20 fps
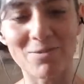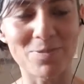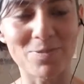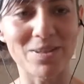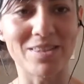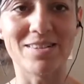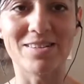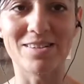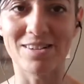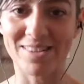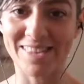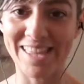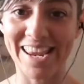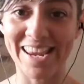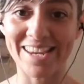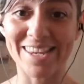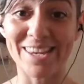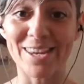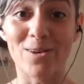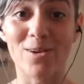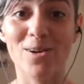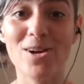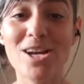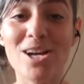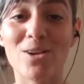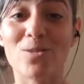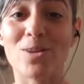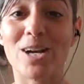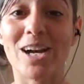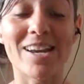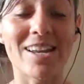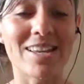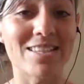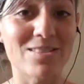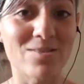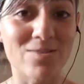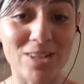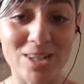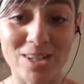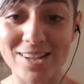been there, thank you, right? It's
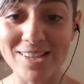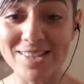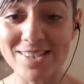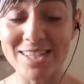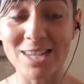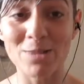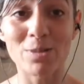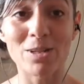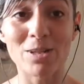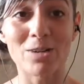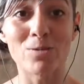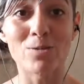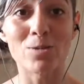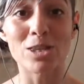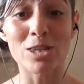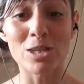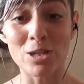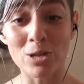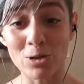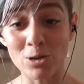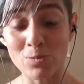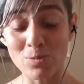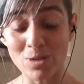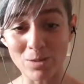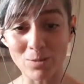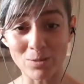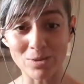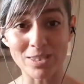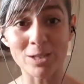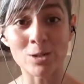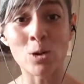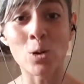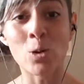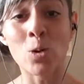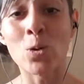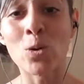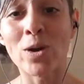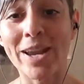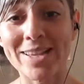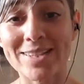very similar with your being, with the
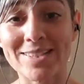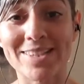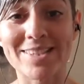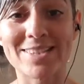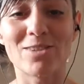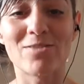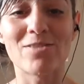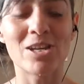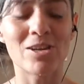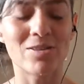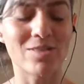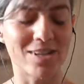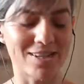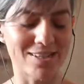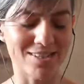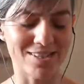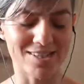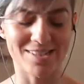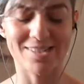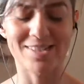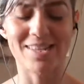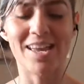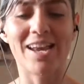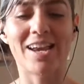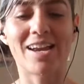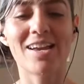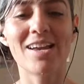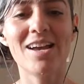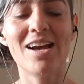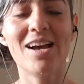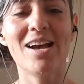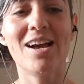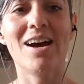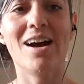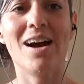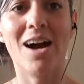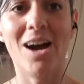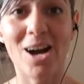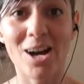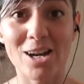core essence of you, that is just like,
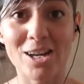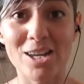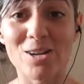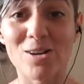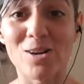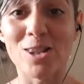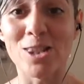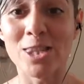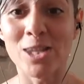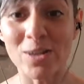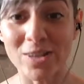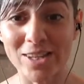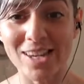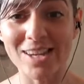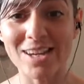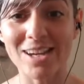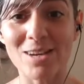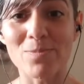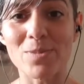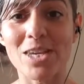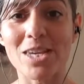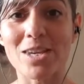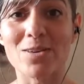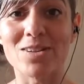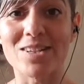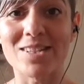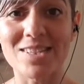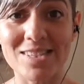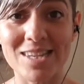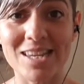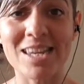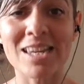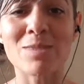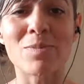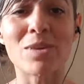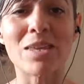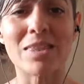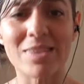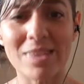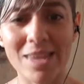oh, you're looking at me, you're seeing
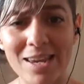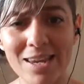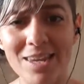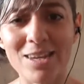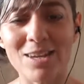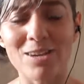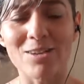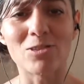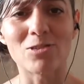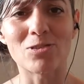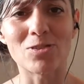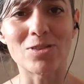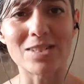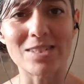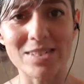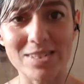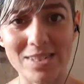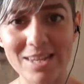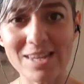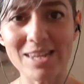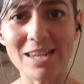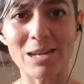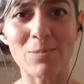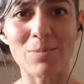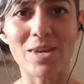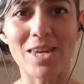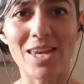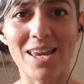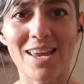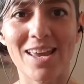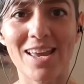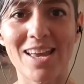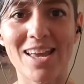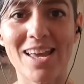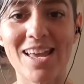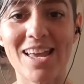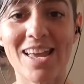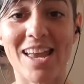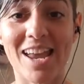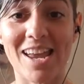me, thank you for seeing me.
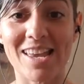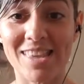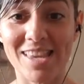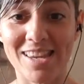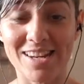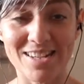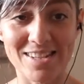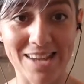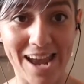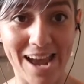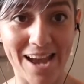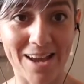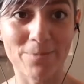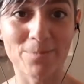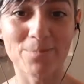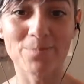And then yeah,